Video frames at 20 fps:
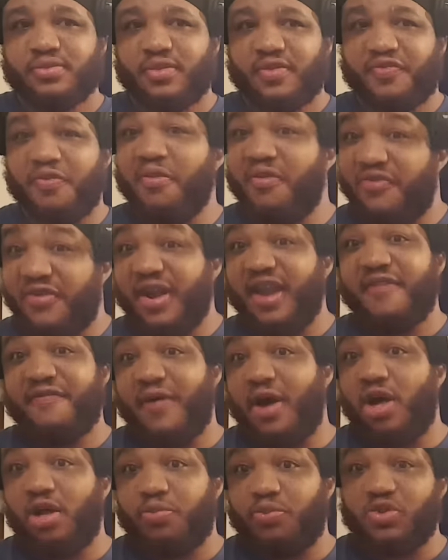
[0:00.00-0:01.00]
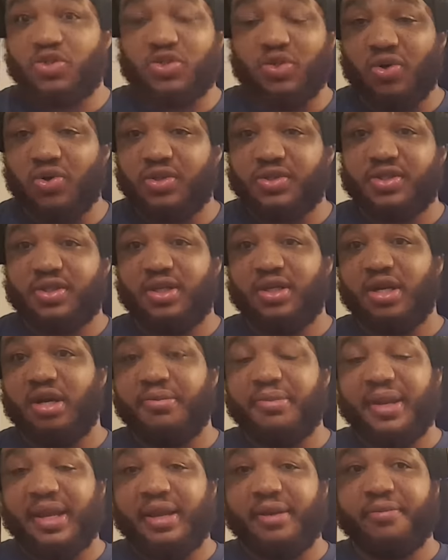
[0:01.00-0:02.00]
from a very valuable source, you know what
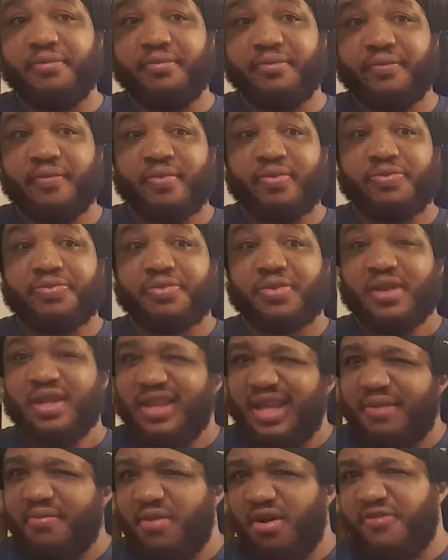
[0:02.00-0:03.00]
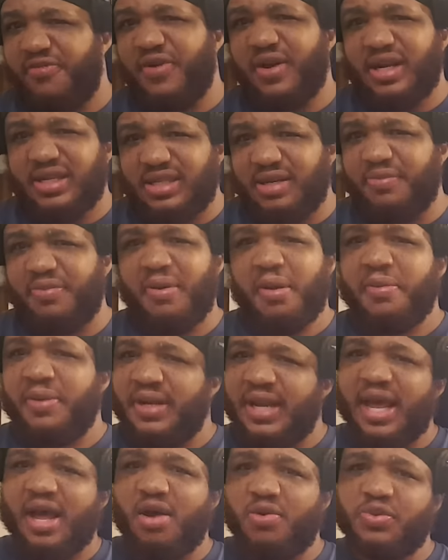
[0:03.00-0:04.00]
I mean? That motherfucker said, maybe
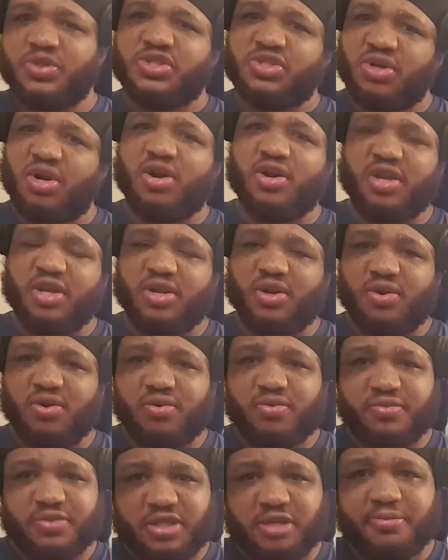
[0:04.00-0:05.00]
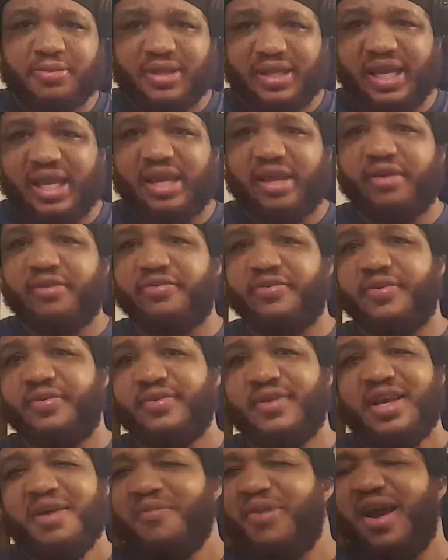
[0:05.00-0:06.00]
now we'll start, you know, to believe.
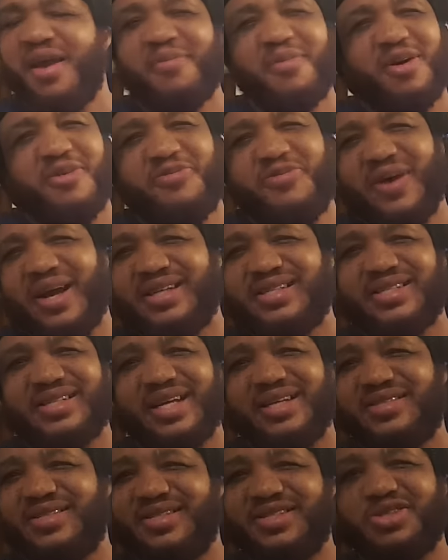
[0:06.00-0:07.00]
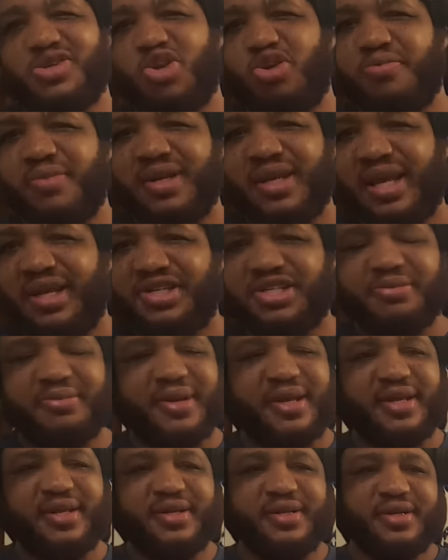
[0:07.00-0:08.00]
Probably motherfucker, I just guess it's just human nature,
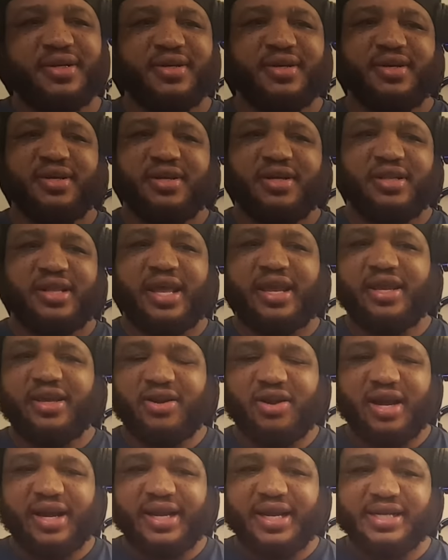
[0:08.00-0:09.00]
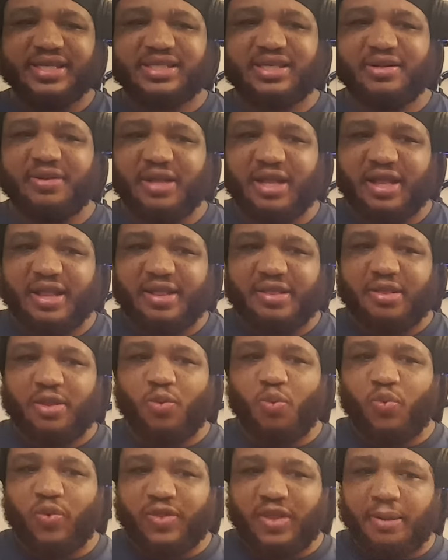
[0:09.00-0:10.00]
man. Like, you know, I guess the
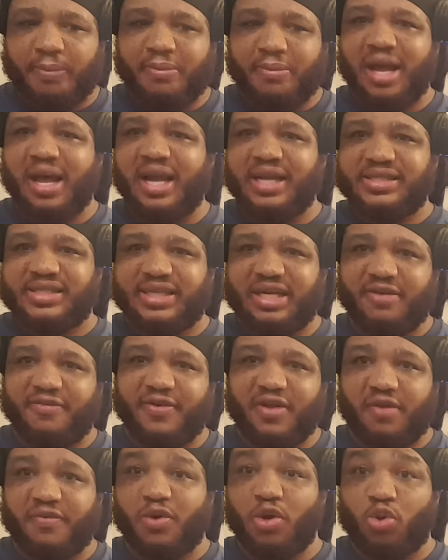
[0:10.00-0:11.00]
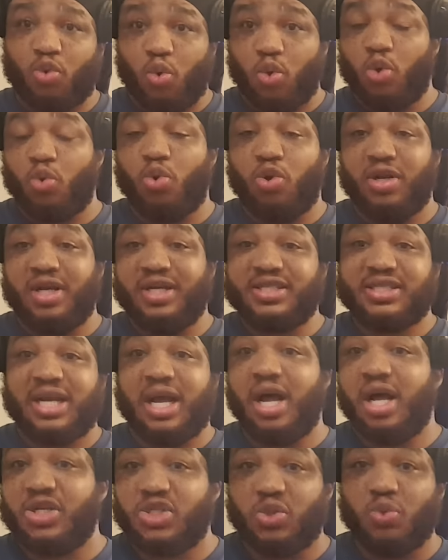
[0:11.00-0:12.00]
the mindset of, of, of quote unquote us
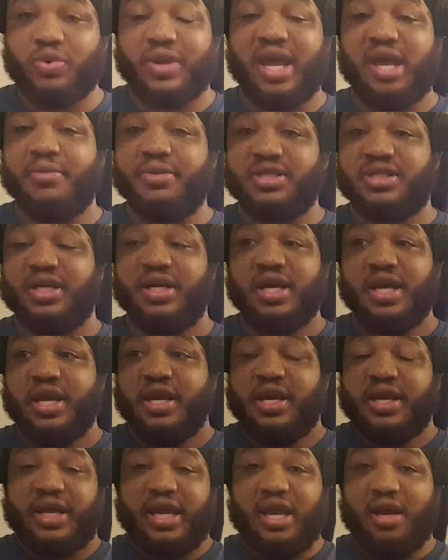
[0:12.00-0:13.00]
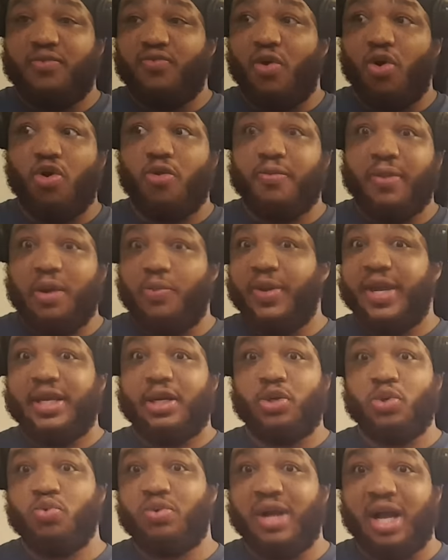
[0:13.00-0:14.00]
console gamers, Kim, oh man, we get
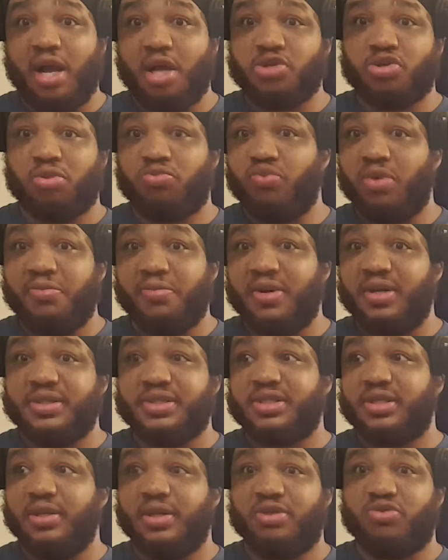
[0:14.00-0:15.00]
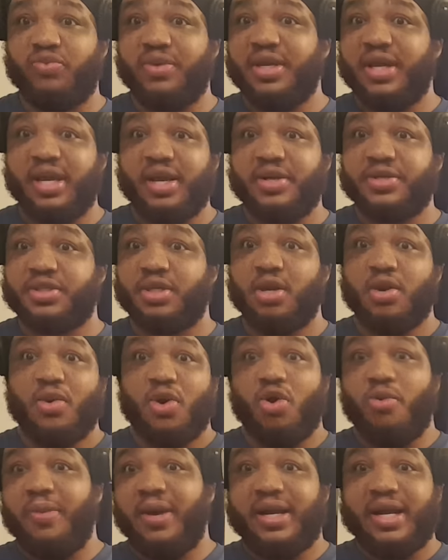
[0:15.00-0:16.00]
a new console three months in three years.
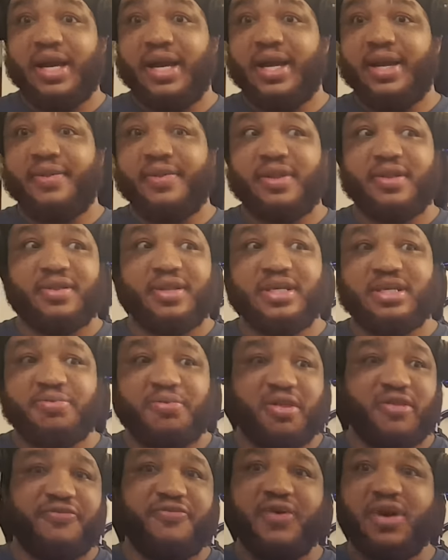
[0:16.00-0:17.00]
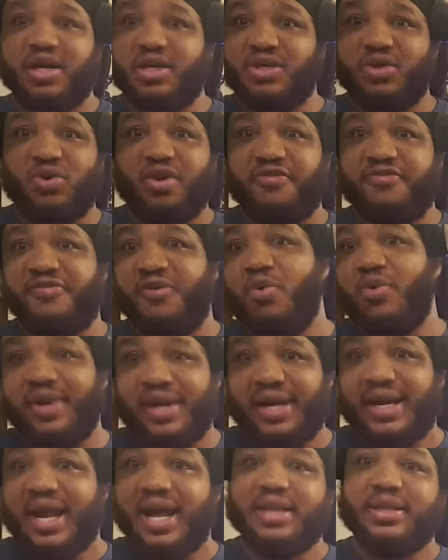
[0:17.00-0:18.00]
Oh my god, this motherfucker's only four
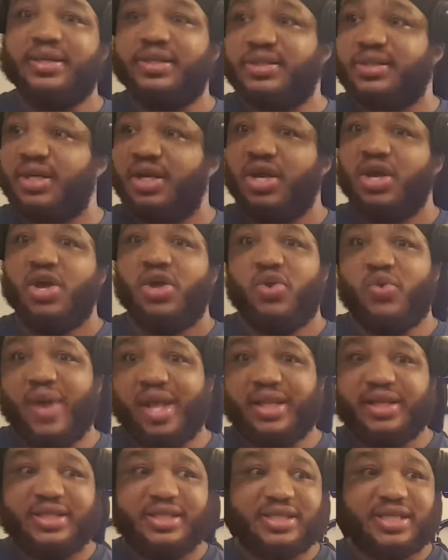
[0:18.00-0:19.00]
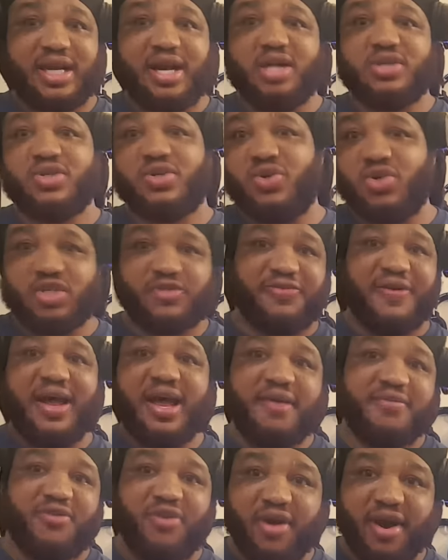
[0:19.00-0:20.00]
hundred dollars. You act like this console costs
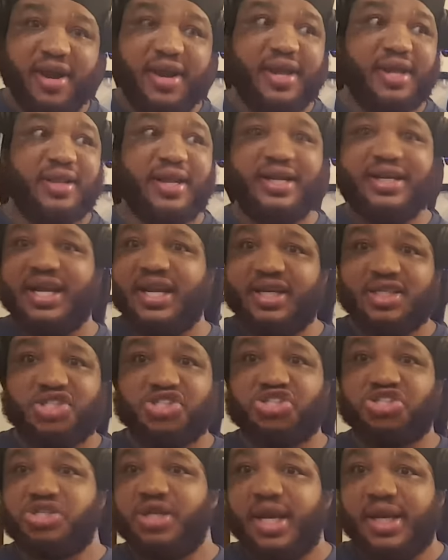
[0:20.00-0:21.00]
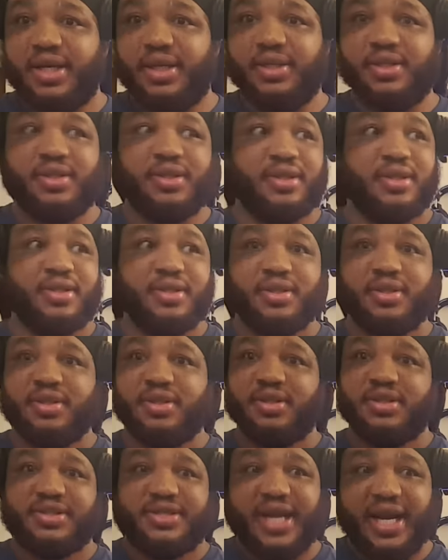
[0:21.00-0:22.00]
five grand. Like that ain't shit.
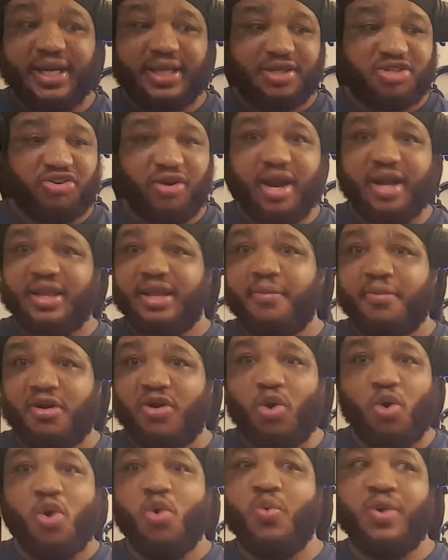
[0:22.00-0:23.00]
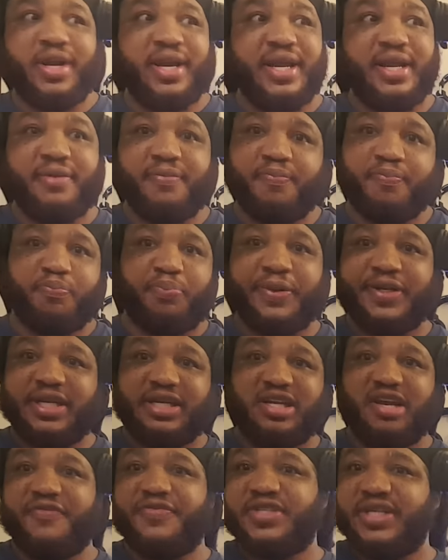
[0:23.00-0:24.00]
Take trade them old one in, put the
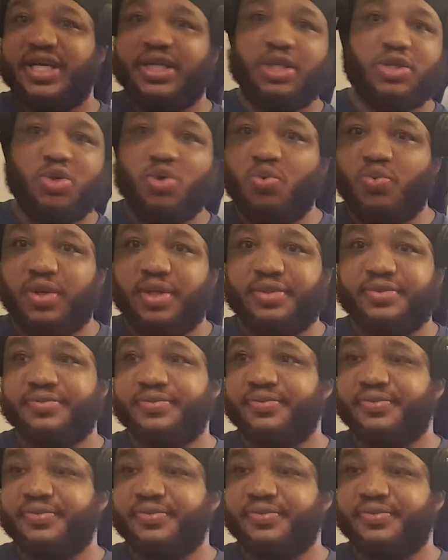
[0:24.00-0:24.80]
difference, and get the new one.